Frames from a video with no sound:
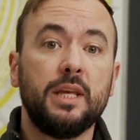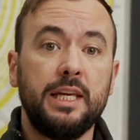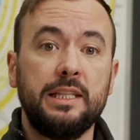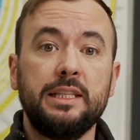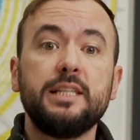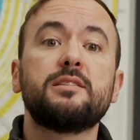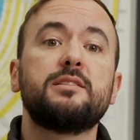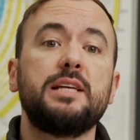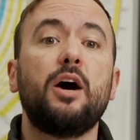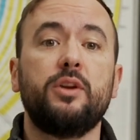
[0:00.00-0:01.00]
He
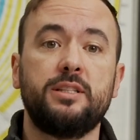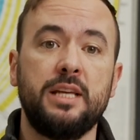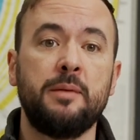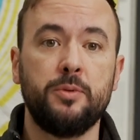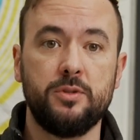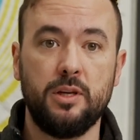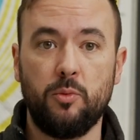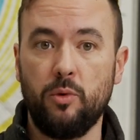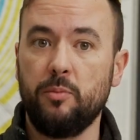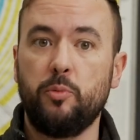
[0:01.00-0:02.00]
lists out examples that
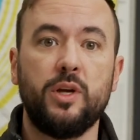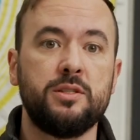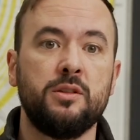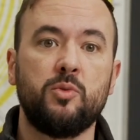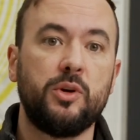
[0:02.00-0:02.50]
were present